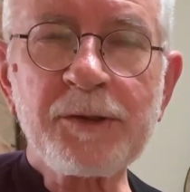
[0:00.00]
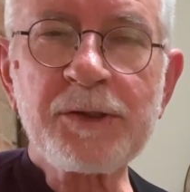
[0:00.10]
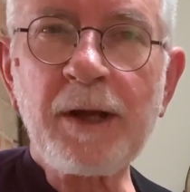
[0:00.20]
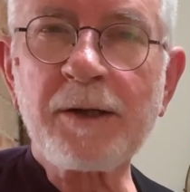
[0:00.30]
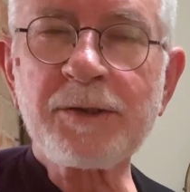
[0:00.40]

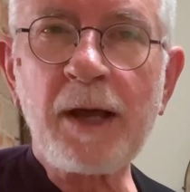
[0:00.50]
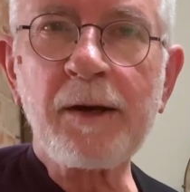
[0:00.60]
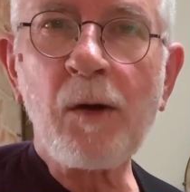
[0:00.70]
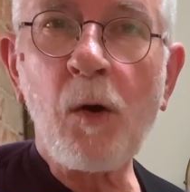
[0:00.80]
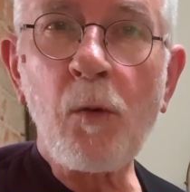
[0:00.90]
starts on
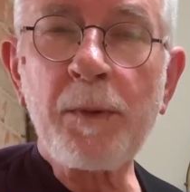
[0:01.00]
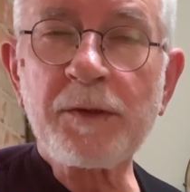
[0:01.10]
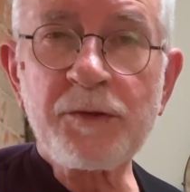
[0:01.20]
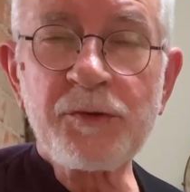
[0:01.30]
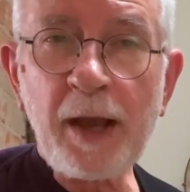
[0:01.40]
an
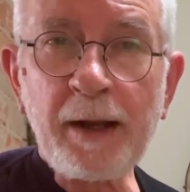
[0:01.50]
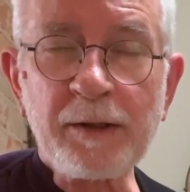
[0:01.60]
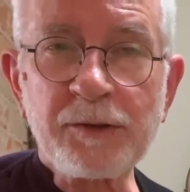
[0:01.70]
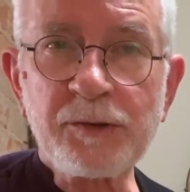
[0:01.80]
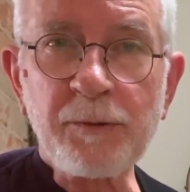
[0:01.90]
open
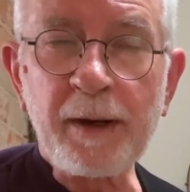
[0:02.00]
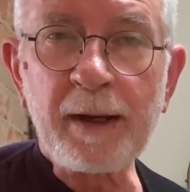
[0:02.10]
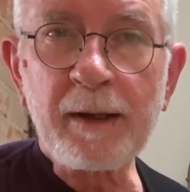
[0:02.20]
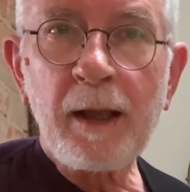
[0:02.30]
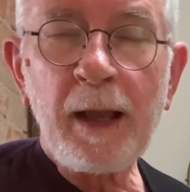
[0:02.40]
2nd string.